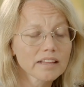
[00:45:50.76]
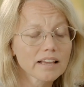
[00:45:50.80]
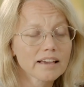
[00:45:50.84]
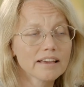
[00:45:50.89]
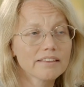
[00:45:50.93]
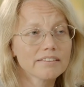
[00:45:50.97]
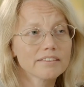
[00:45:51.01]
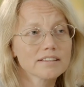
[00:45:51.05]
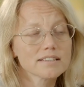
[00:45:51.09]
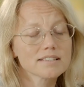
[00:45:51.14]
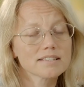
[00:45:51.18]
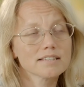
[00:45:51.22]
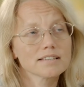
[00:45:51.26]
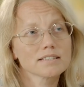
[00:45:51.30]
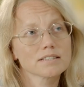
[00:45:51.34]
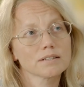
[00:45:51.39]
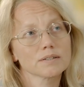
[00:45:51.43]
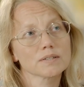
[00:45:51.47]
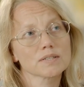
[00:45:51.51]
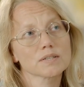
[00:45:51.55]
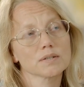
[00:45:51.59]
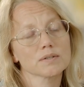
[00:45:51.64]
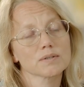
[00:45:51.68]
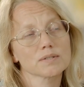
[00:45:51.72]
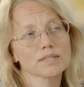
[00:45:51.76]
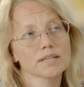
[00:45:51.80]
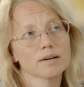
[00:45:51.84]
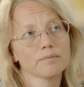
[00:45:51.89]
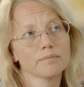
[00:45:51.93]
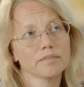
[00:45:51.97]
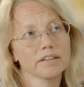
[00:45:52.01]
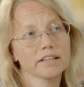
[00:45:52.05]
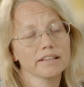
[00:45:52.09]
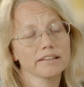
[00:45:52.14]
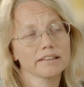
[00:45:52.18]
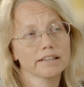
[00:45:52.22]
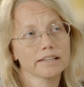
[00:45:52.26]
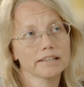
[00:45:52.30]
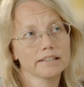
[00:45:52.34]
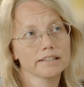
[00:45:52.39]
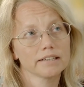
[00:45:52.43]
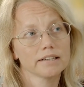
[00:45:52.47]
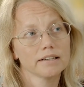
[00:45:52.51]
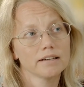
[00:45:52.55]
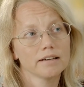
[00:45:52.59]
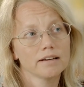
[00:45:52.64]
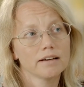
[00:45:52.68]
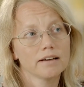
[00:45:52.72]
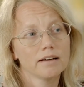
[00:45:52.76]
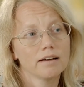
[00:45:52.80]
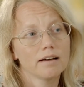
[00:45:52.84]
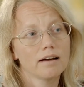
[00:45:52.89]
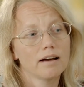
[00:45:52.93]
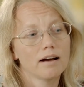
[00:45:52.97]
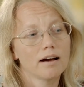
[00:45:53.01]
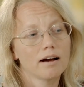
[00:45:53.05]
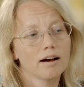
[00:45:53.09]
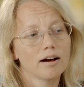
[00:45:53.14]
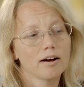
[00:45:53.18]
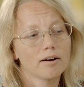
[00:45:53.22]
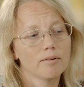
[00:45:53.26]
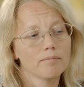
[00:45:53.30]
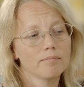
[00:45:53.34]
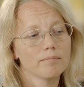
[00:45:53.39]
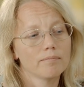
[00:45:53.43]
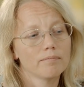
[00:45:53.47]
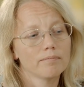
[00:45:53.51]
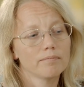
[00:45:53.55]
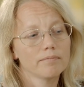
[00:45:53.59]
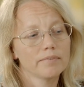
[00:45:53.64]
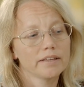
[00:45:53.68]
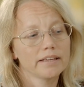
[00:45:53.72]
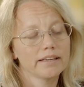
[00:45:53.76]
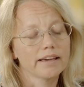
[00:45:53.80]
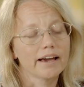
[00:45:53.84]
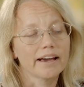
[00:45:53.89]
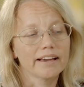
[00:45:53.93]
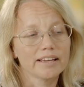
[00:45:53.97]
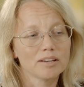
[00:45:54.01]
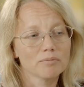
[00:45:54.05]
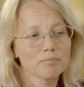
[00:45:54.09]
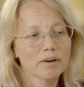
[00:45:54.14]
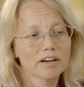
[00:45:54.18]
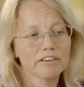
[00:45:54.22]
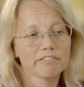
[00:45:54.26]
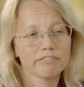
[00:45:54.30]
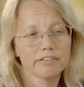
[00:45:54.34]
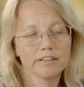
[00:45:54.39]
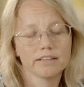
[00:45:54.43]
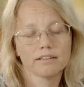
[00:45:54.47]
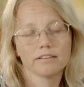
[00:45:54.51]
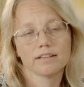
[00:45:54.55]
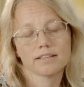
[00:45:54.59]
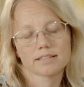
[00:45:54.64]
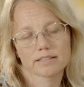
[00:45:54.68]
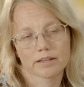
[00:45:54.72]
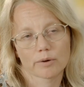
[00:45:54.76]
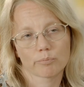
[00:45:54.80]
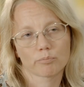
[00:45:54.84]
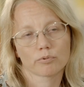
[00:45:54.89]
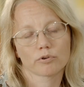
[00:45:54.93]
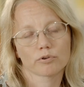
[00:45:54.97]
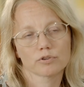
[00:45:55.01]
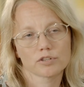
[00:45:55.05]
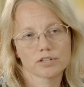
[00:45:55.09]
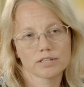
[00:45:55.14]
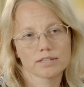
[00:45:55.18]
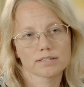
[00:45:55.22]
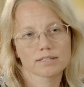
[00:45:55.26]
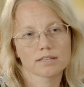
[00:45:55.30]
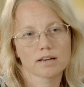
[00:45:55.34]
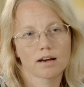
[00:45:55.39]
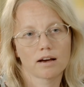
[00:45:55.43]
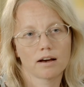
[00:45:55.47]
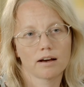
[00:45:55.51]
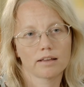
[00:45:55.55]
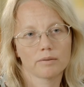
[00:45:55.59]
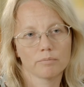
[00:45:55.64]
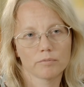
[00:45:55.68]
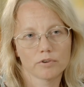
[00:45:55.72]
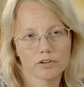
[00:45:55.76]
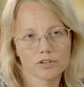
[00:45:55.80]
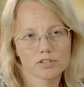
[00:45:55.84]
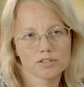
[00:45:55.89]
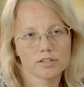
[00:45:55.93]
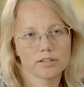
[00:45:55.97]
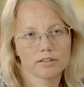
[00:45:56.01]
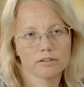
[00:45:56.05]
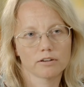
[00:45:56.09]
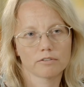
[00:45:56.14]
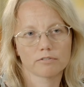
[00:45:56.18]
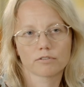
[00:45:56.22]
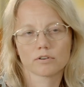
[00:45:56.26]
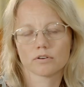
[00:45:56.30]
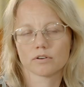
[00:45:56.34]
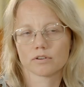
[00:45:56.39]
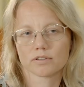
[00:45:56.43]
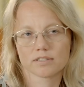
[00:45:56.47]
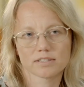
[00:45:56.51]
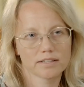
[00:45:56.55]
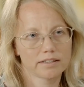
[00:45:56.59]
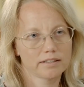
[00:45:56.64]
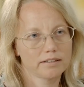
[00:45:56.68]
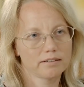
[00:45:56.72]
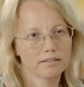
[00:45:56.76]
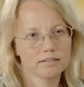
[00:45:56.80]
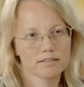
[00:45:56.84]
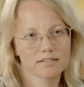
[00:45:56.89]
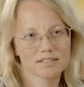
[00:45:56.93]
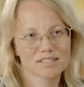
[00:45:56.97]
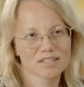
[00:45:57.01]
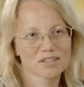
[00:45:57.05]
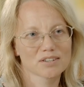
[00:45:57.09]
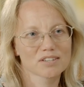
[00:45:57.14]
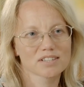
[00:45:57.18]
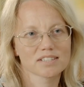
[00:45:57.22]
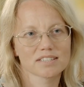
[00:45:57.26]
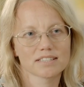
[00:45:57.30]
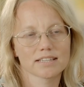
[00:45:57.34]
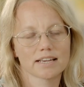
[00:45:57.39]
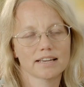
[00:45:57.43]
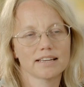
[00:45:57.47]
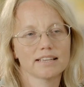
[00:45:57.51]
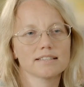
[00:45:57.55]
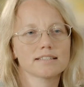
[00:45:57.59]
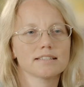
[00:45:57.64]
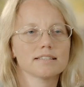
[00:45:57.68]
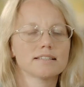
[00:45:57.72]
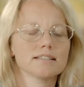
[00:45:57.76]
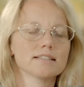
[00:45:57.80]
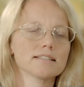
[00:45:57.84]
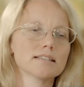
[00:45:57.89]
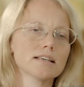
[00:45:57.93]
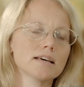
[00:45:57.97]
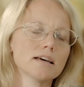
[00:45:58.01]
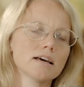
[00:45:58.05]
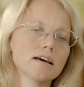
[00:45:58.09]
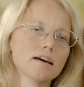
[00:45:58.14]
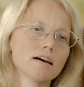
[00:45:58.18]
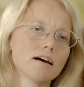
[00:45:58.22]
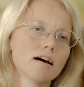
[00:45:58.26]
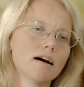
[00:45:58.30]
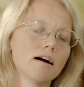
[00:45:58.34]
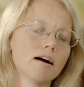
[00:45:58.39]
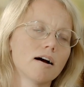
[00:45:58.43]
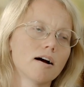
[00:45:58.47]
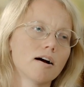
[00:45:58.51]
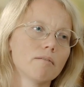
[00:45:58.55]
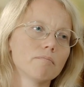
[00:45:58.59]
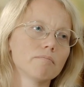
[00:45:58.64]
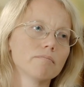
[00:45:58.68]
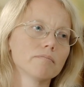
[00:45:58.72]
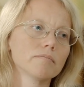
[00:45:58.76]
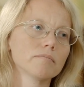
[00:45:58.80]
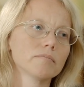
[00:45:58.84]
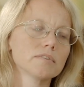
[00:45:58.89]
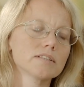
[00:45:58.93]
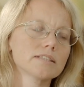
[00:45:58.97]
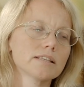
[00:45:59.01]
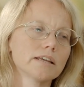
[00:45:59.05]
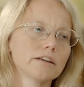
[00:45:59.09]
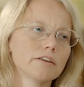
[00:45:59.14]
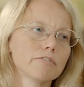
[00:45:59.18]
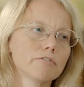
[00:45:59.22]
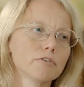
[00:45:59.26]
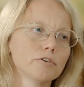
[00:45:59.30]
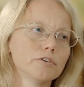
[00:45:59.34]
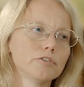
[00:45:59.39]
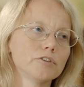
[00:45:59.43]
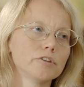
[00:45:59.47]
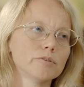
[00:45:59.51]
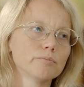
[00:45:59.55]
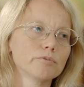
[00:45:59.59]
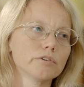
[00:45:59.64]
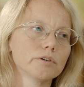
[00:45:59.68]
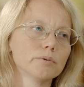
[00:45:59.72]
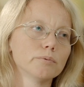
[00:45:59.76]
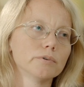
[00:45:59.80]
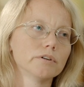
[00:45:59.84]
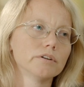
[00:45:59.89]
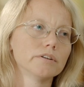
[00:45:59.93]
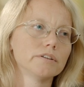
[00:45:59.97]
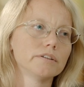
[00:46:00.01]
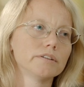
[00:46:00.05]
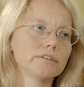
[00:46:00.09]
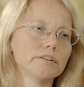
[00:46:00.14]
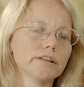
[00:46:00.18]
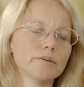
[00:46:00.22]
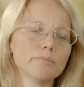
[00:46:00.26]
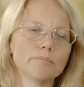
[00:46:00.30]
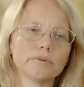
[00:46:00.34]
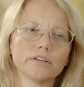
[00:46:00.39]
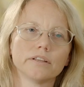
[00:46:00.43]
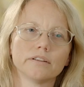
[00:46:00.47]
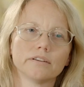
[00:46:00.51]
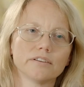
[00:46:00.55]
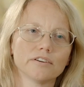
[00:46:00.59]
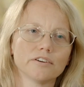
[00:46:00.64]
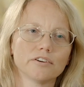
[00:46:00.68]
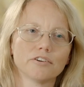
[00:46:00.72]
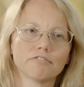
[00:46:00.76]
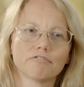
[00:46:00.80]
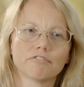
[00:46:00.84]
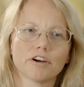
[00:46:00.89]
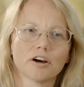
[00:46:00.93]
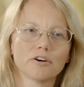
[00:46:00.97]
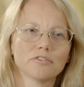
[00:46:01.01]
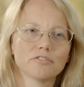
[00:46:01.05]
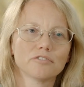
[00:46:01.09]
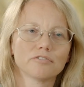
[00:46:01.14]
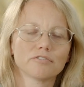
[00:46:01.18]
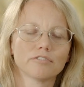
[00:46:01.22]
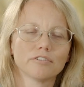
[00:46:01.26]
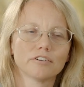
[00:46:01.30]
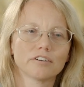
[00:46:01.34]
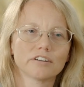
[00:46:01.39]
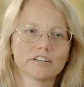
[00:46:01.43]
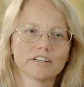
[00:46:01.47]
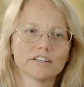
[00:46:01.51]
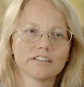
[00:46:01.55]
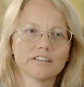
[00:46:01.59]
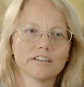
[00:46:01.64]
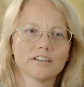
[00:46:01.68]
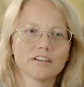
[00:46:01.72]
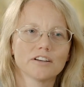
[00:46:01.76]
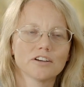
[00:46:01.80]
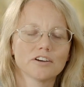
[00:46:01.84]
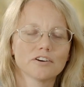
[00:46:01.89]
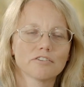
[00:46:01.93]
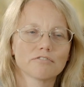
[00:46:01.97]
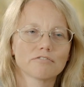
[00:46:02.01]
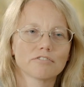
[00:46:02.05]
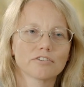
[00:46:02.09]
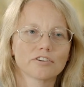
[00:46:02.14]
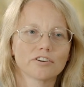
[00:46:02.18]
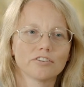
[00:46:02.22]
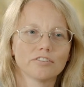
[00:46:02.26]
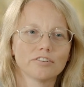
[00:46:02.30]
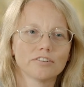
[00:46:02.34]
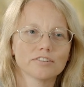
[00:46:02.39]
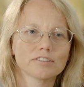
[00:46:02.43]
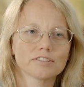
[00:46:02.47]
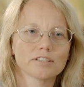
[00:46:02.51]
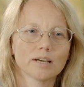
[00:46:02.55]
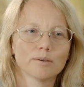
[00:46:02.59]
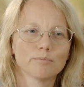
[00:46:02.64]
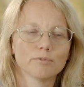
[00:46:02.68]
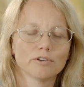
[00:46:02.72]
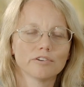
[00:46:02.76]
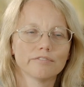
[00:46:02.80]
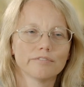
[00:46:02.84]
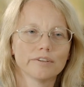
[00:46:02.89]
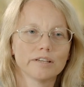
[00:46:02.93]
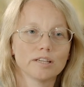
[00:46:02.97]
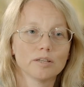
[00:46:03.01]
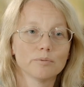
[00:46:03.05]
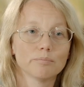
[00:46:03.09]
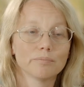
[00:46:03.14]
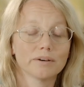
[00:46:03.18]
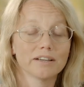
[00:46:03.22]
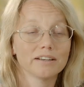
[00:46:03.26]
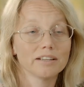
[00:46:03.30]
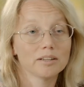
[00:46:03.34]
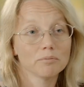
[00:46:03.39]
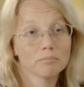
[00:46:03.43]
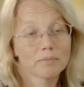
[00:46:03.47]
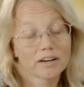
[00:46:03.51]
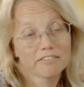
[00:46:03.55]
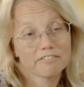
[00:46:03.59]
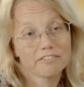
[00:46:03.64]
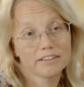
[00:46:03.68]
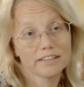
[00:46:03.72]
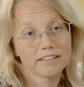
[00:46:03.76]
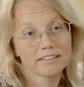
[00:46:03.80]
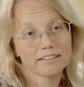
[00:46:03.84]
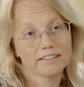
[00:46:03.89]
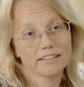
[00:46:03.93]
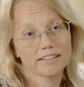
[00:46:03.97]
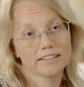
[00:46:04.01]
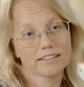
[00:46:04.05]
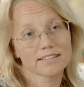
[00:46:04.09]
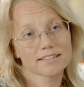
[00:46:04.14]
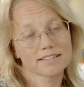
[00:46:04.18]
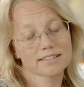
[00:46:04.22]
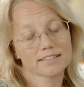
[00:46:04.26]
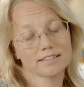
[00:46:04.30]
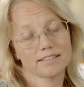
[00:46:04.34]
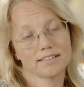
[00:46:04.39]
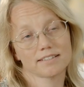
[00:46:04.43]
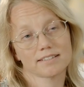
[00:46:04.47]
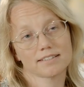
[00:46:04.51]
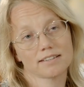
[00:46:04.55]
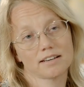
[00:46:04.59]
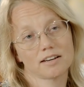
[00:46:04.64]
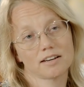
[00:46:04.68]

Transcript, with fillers: and this is also something that, um, yeah, in my field, these approaches are emerging, of course, in social sciences. Um, the study of contemporary world, they've been around for, for a long time already, but in my field, it's, it's,